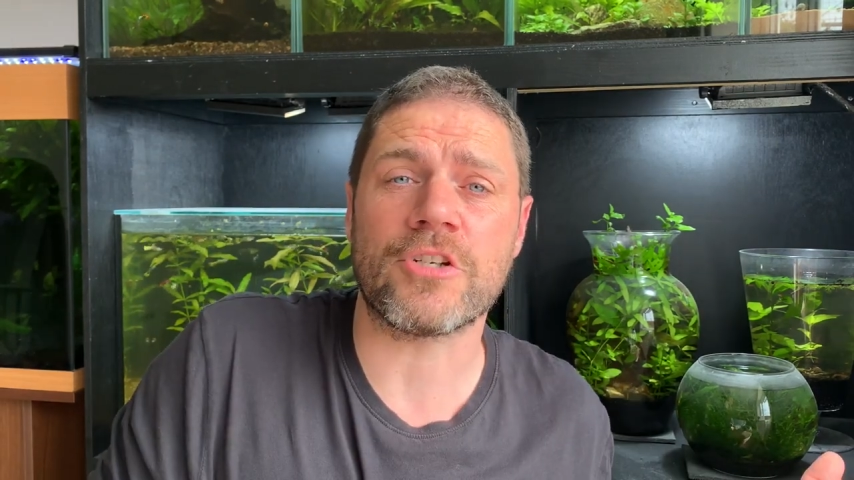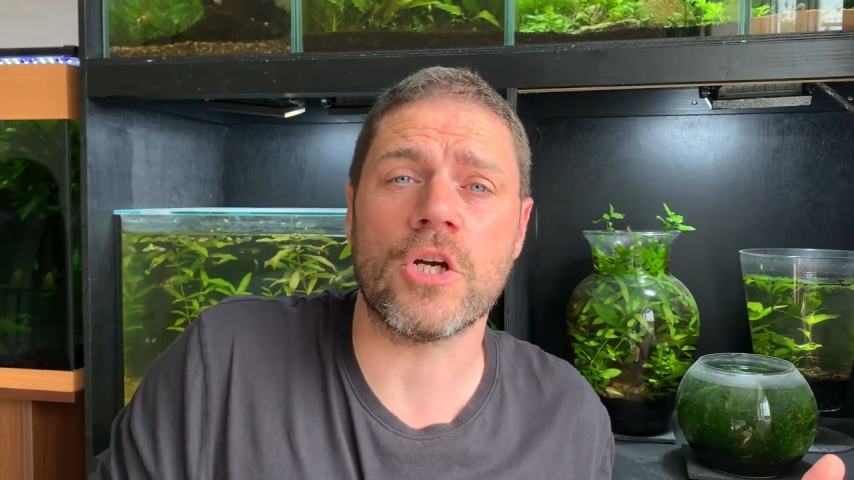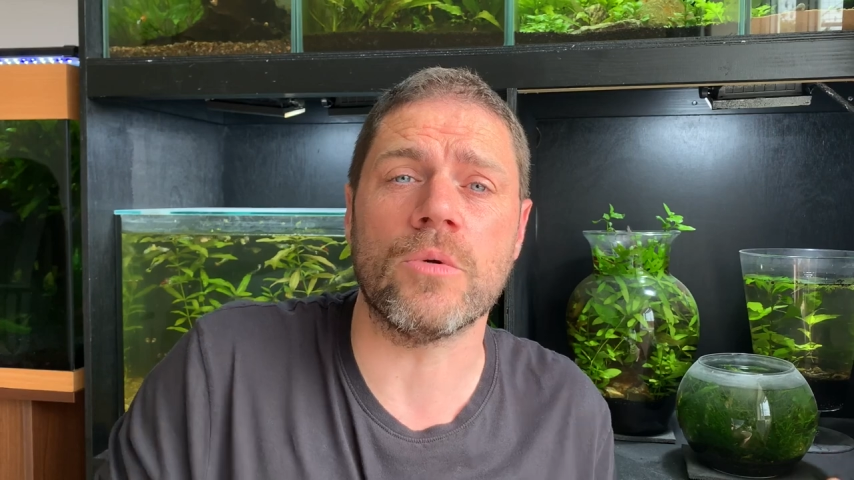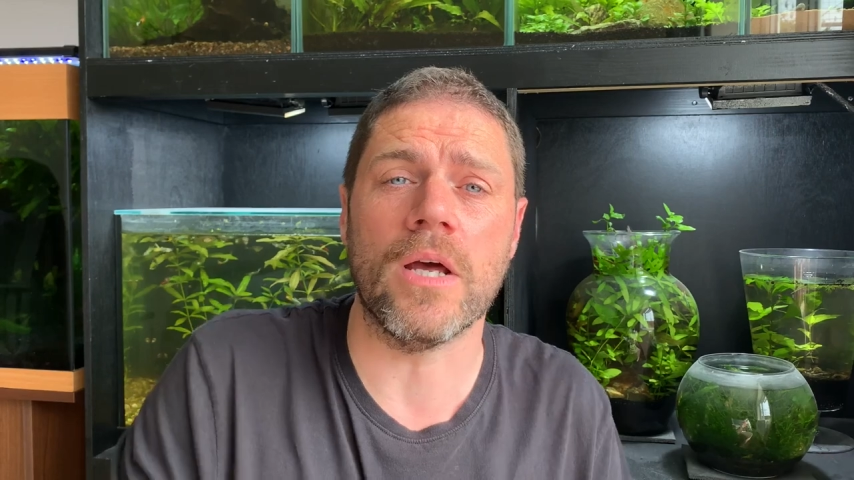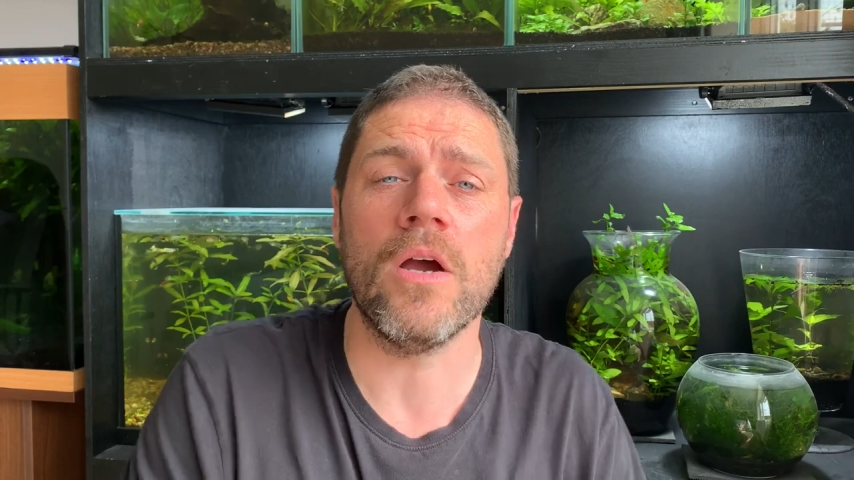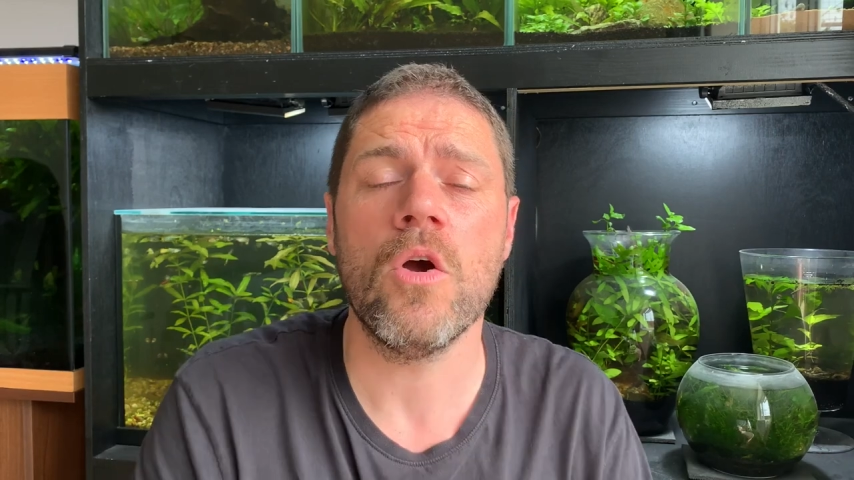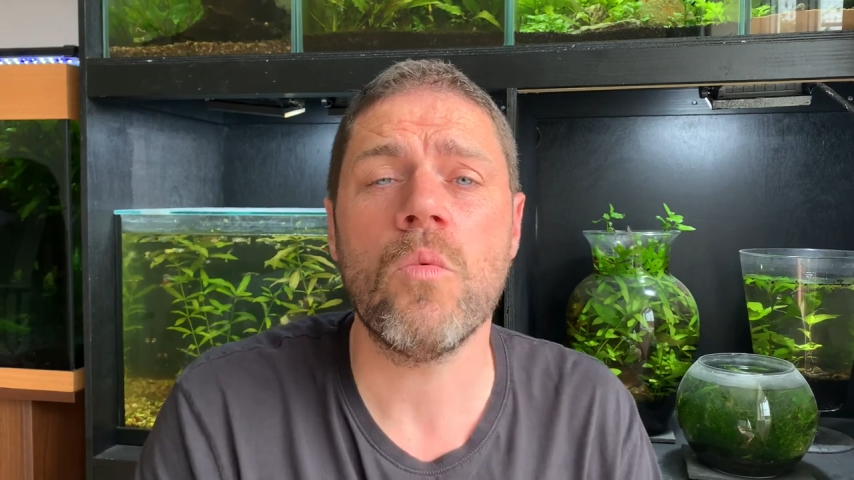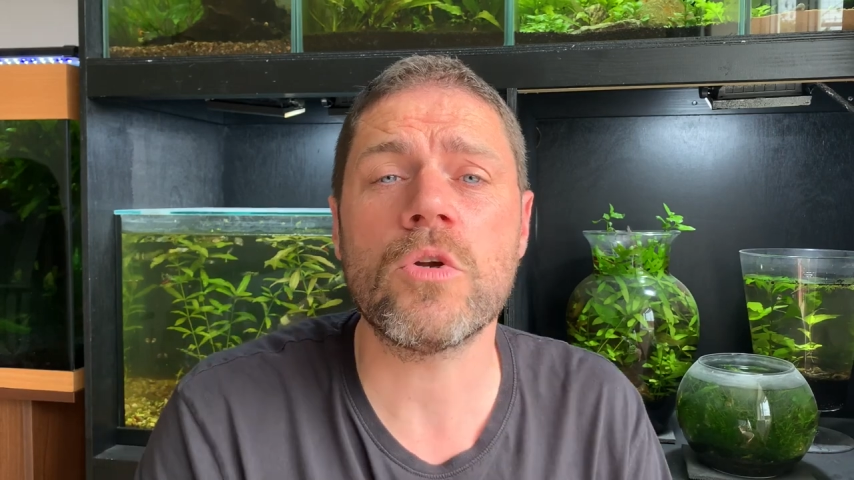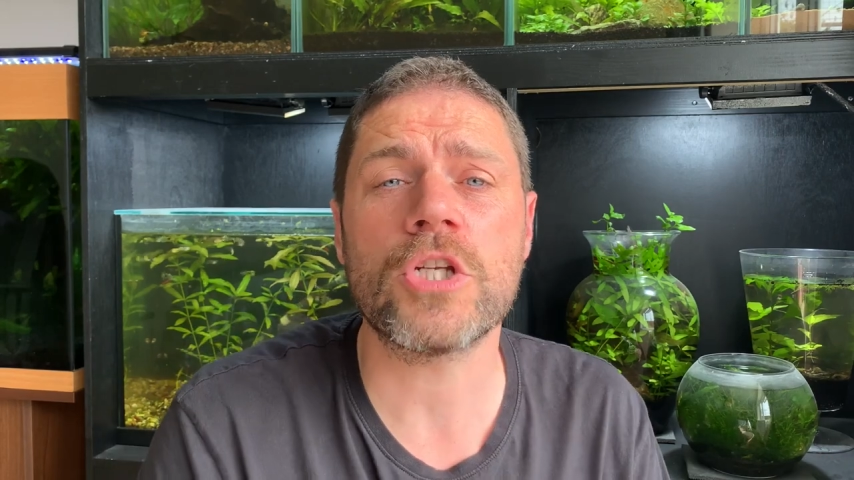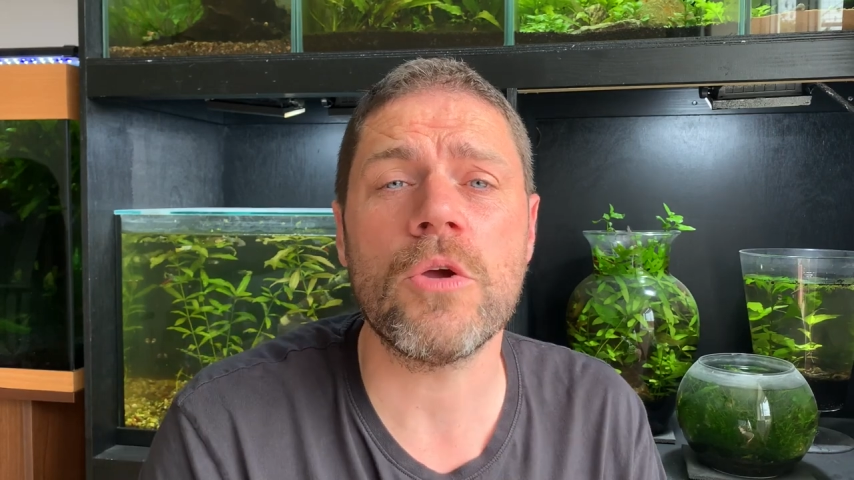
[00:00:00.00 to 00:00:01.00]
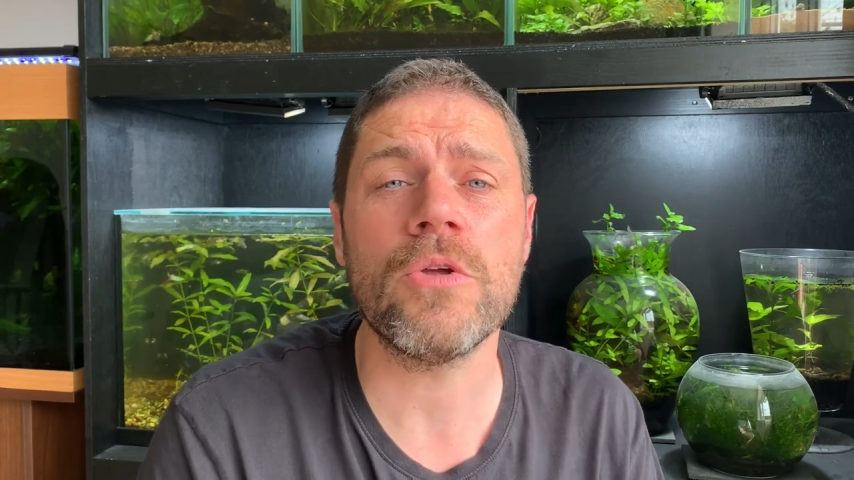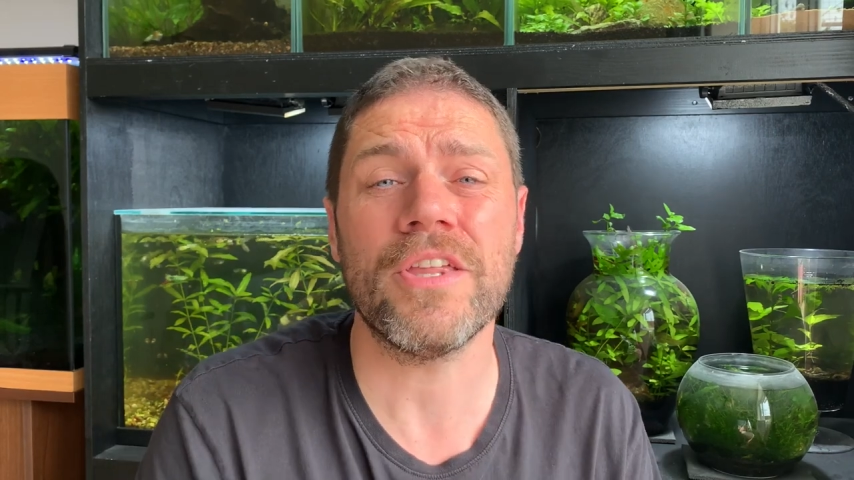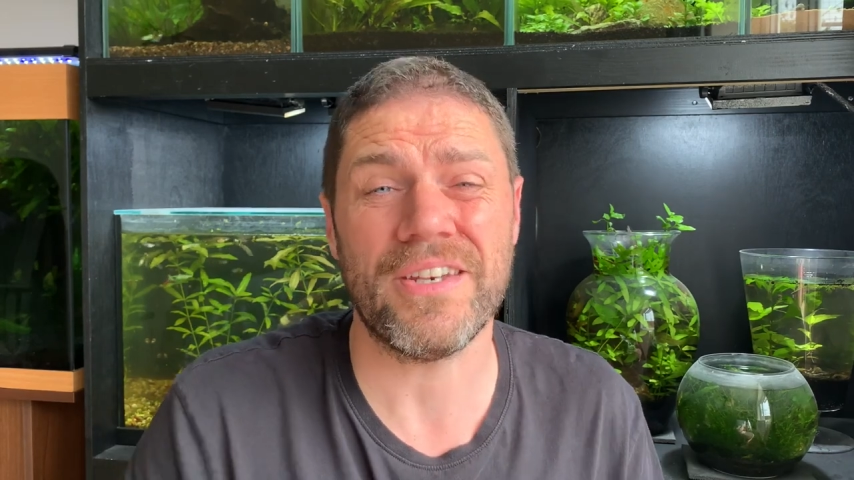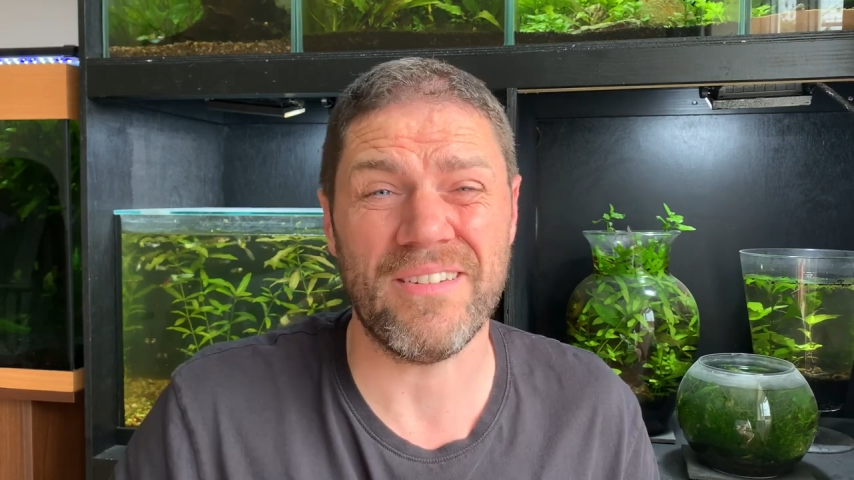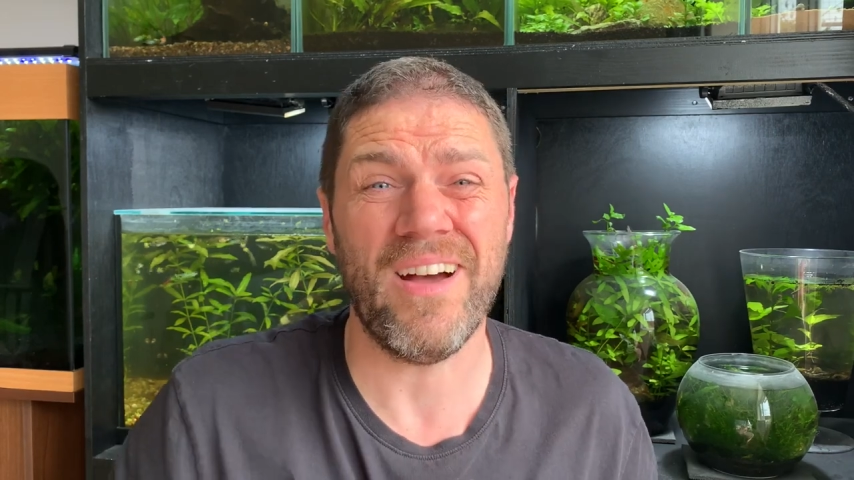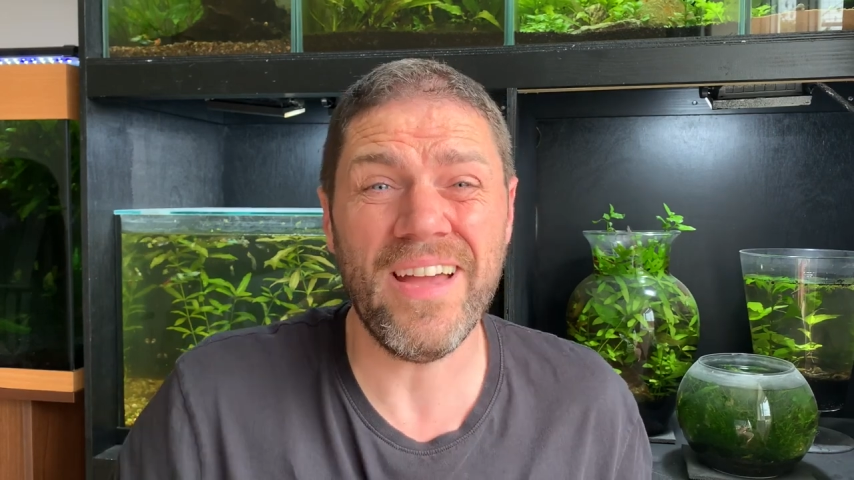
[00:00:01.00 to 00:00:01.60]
shoulder will show you that